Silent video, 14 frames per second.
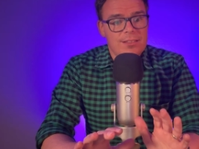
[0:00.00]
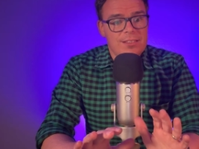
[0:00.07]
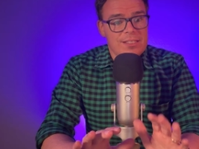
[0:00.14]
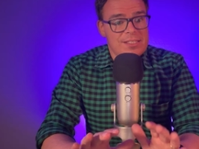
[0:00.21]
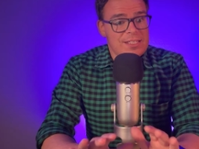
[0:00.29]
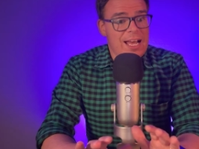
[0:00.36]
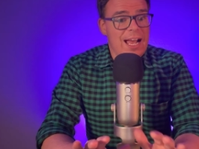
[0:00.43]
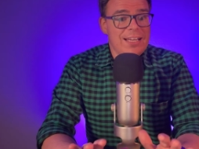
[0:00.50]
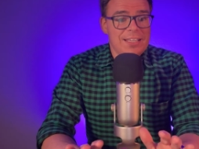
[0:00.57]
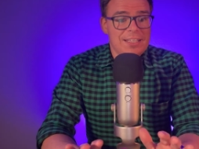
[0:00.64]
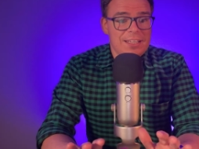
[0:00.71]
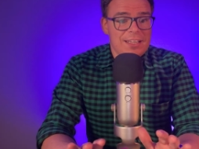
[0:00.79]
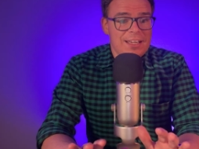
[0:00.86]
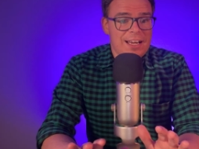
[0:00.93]

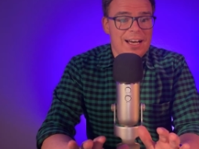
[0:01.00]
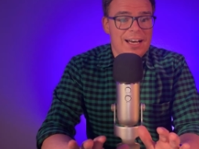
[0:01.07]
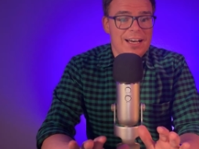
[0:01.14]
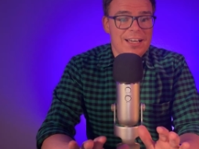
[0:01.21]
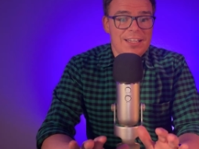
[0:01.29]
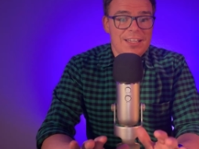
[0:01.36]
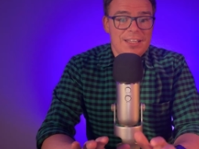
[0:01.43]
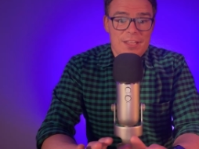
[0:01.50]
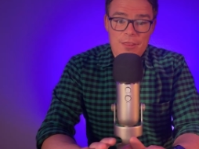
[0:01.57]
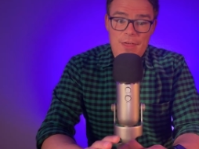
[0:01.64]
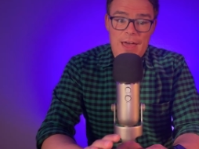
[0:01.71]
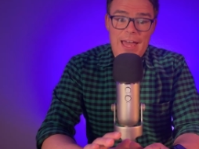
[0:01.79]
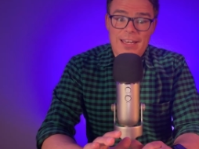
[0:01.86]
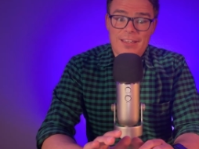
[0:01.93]
decided uh,
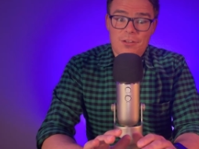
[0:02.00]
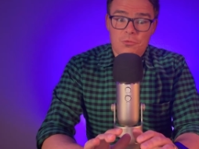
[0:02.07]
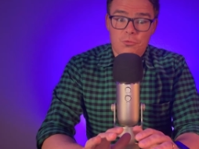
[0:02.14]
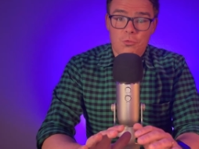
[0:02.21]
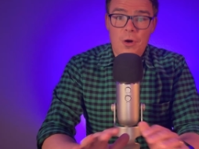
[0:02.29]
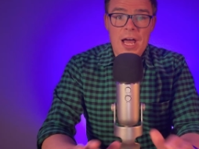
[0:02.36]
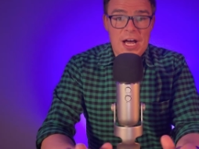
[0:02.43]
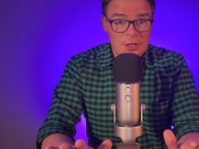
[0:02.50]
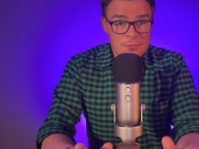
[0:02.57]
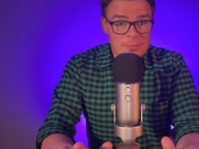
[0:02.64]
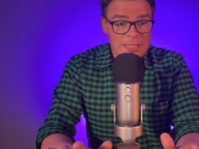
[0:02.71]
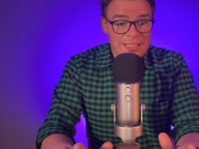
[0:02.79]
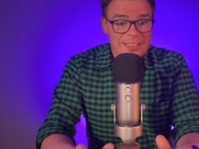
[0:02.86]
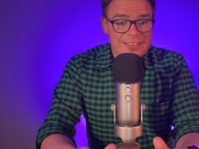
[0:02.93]
that ReALM,